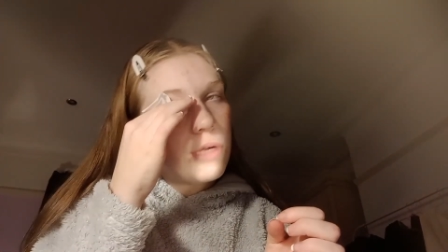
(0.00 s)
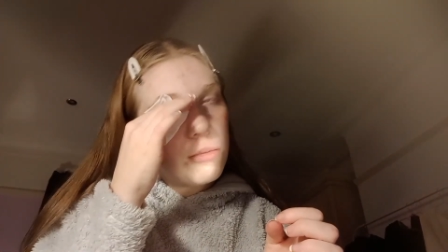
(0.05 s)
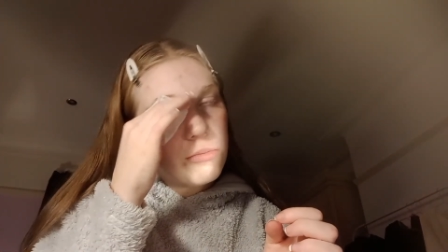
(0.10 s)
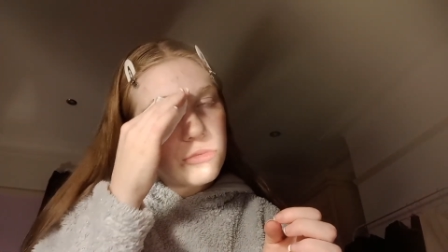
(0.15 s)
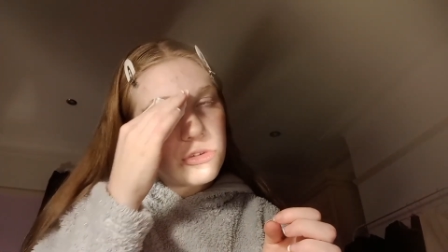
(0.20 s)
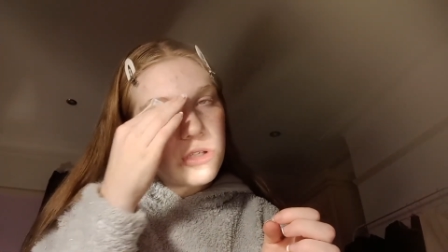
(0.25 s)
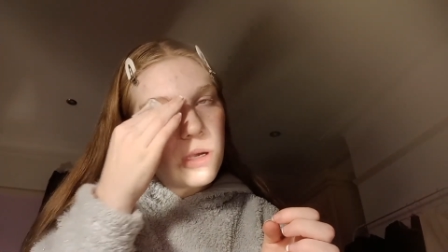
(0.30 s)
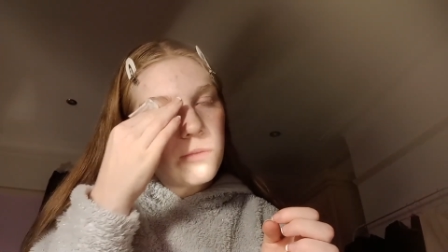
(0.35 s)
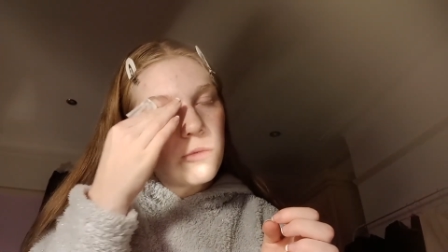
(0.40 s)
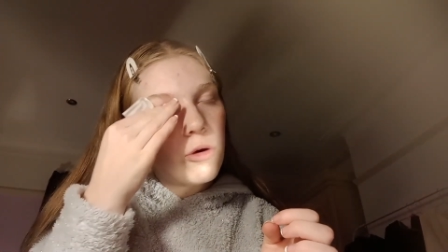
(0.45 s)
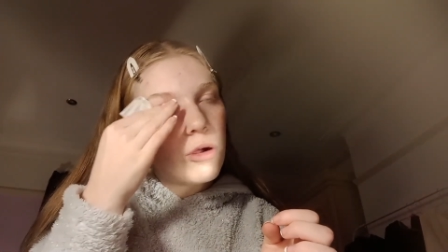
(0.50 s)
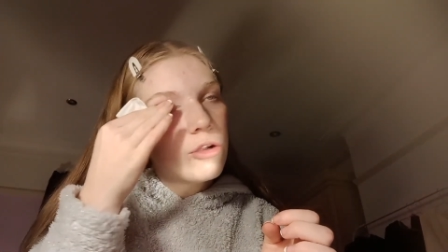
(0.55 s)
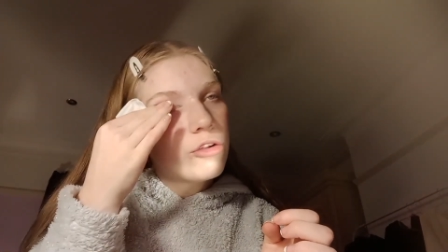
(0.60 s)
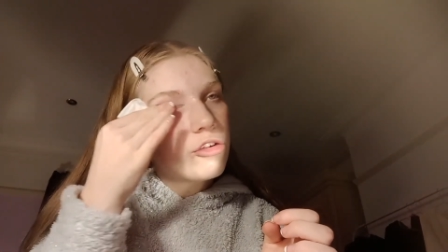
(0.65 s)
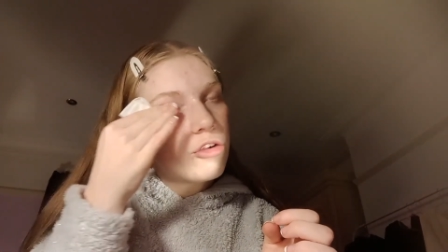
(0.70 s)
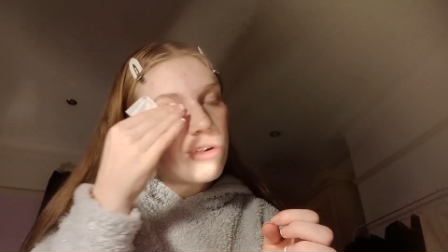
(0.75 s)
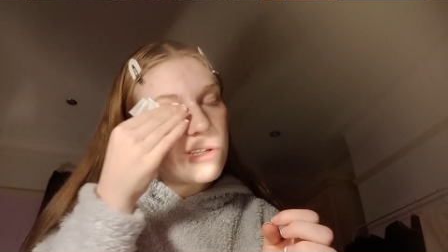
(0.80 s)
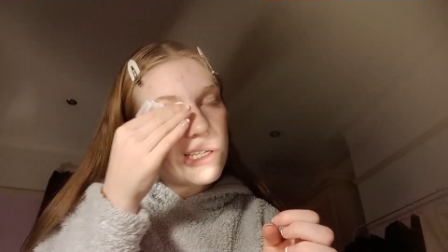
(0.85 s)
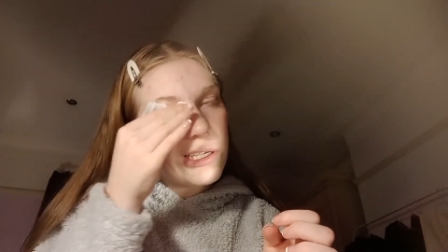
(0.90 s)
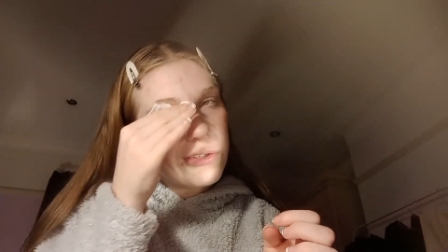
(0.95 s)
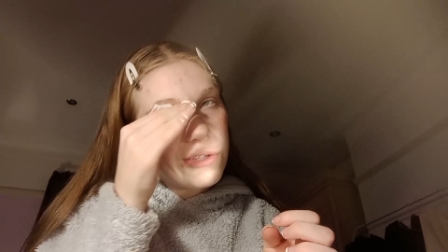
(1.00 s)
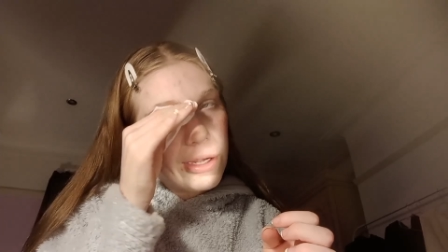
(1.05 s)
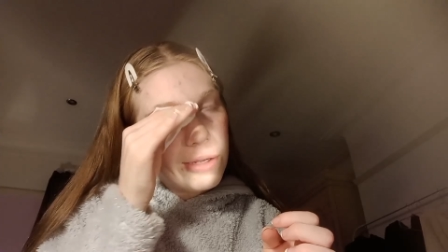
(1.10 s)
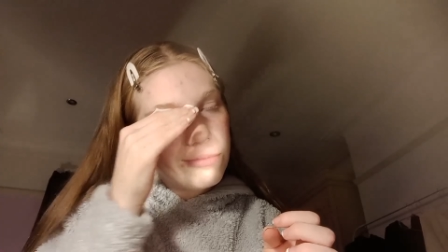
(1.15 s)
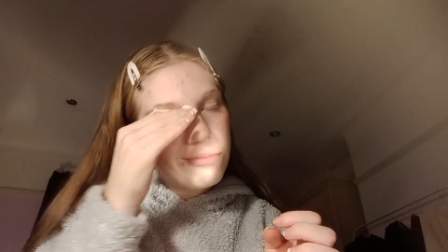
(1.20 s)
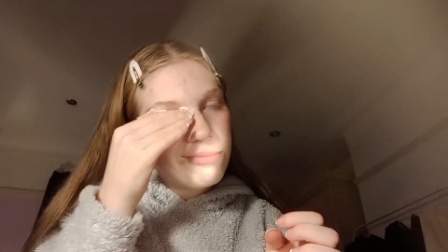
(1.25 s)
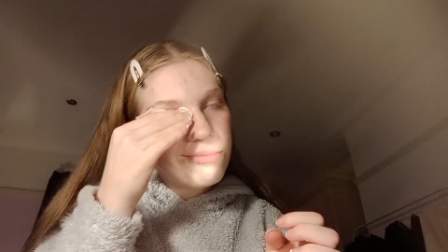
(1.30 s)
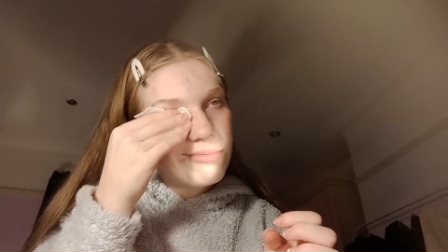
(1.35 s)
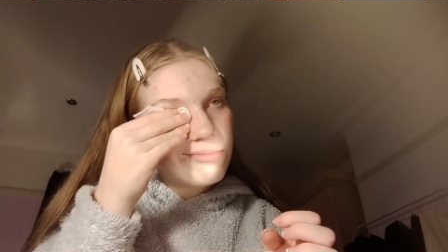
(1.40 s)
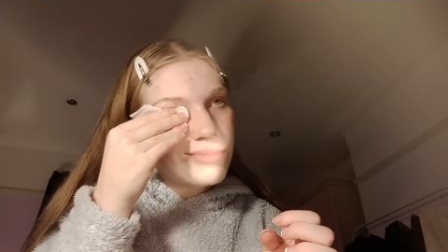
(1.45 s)
I'm somewhat enjoying it
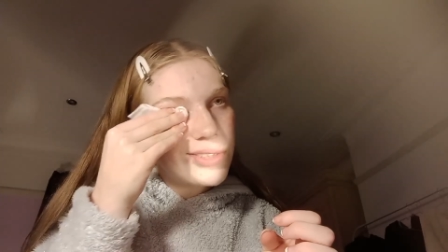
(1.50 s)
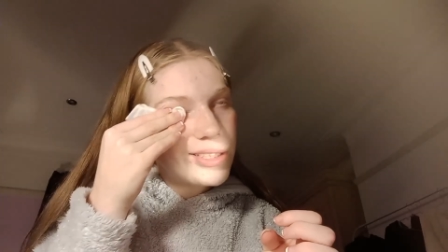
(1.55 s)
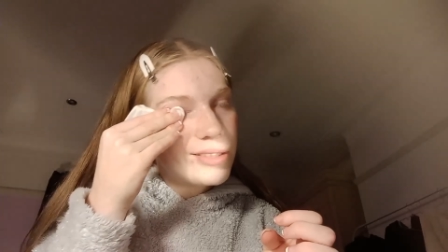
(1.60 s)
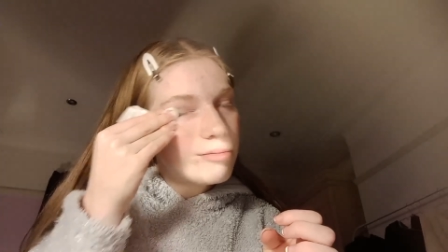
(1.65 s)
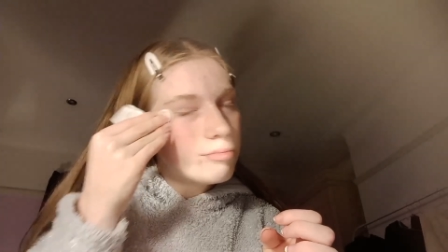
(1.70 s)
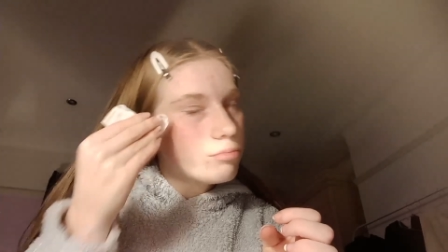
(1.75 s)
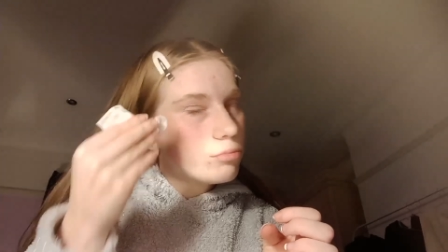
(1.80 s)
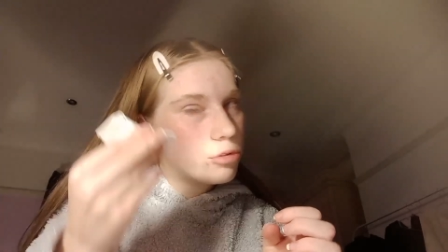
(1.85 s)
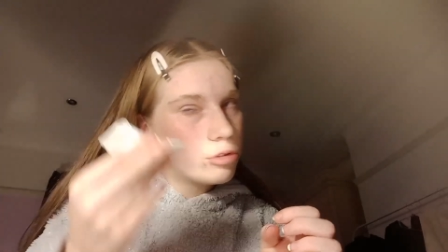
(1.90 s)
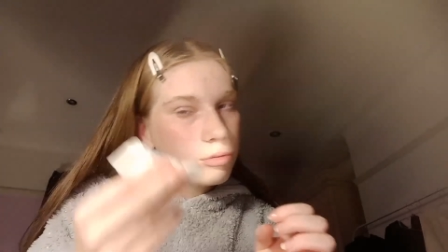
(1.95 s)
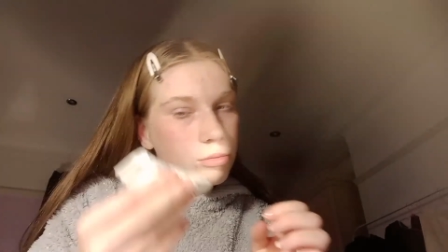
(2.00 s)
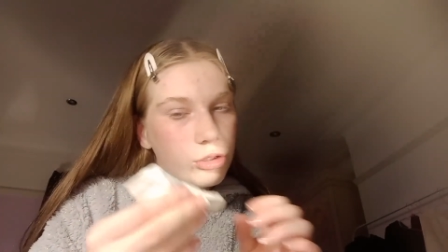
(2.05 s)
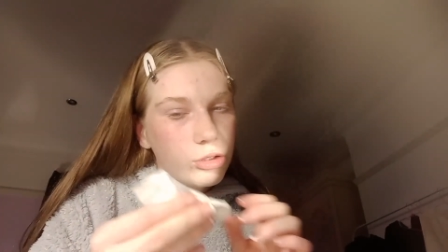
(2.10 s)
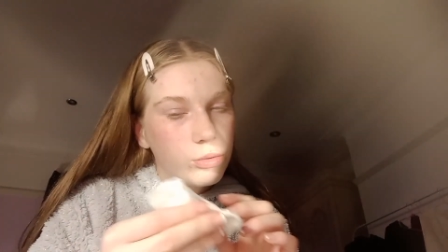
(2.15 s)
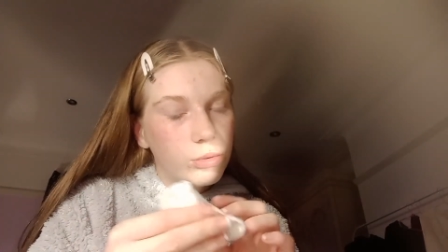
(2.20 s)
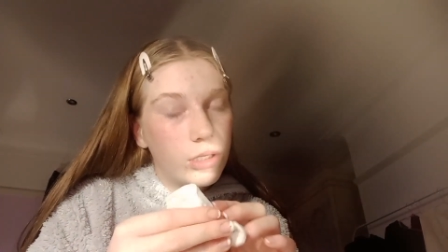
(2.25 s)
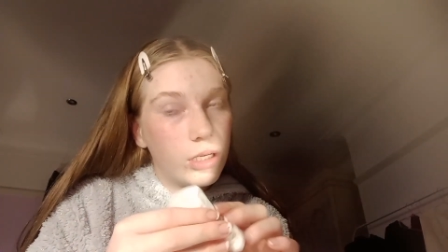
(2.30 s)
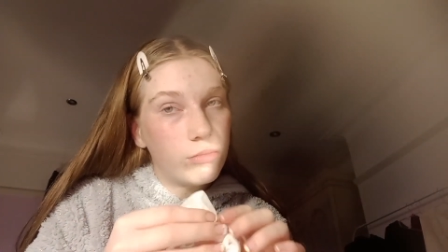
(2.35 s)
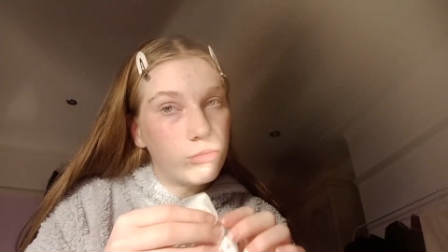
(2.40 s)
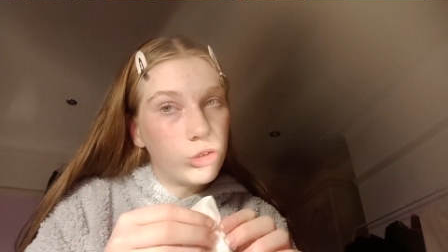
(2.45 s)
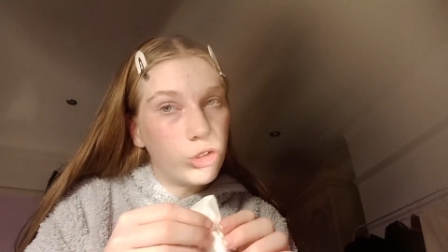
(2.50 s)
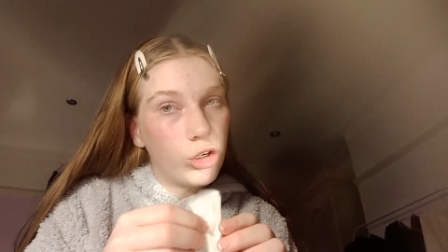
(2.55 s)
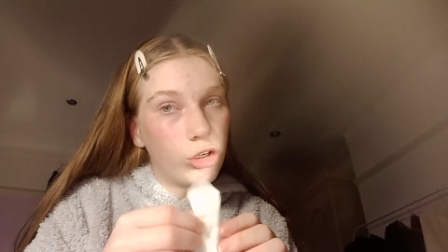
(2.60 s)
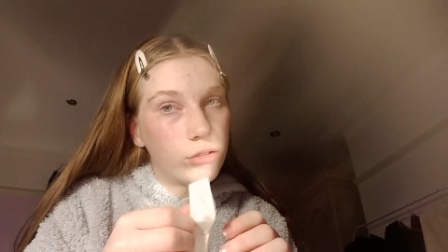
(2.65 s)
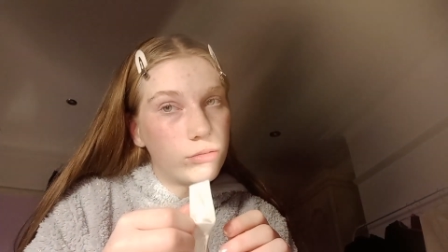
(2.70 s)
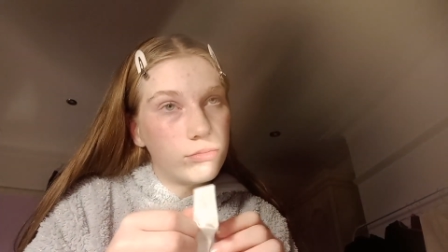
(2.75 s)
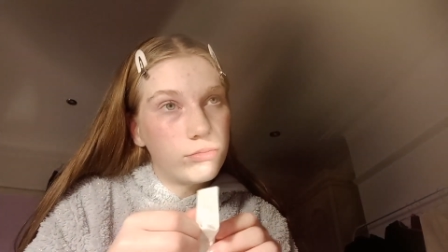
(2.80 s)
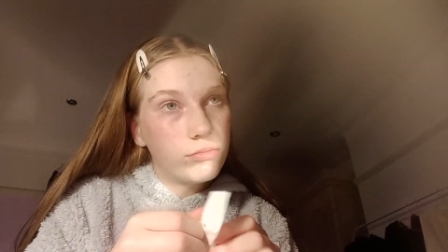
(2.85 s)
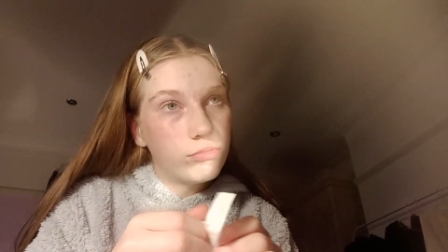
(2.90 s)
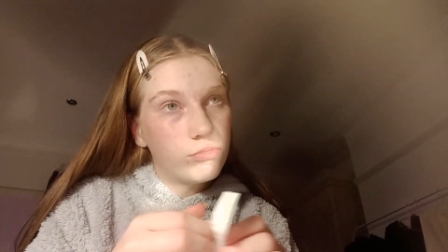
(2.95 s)
then, but almost well, I'm not.